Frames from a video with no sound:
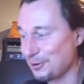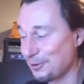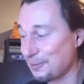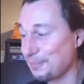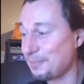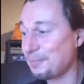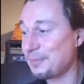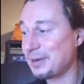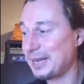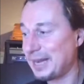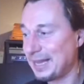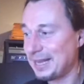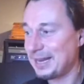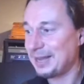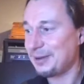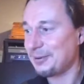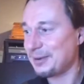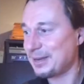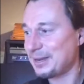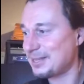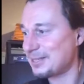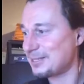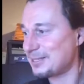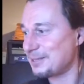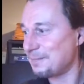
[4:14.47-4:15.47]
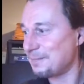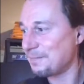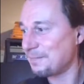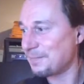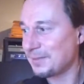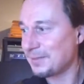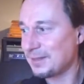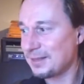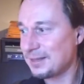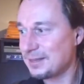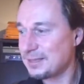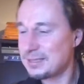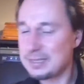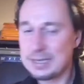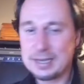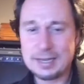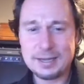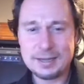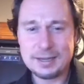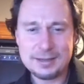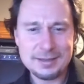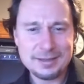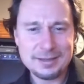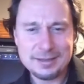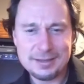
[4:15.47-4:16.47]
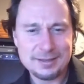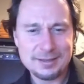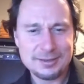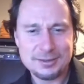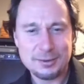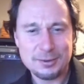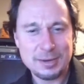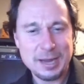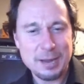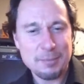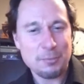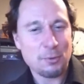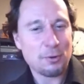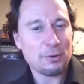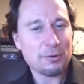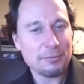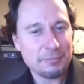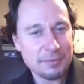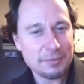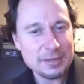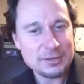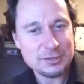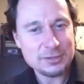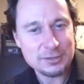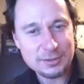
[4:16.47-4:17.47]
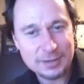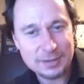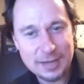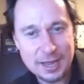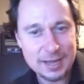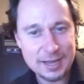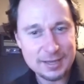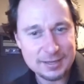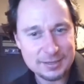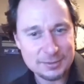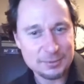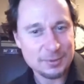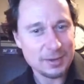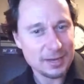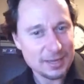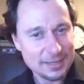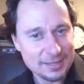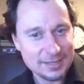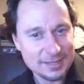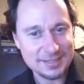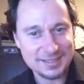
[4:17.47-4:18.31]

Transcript: But anyways, see, don't I motivate you guys, right?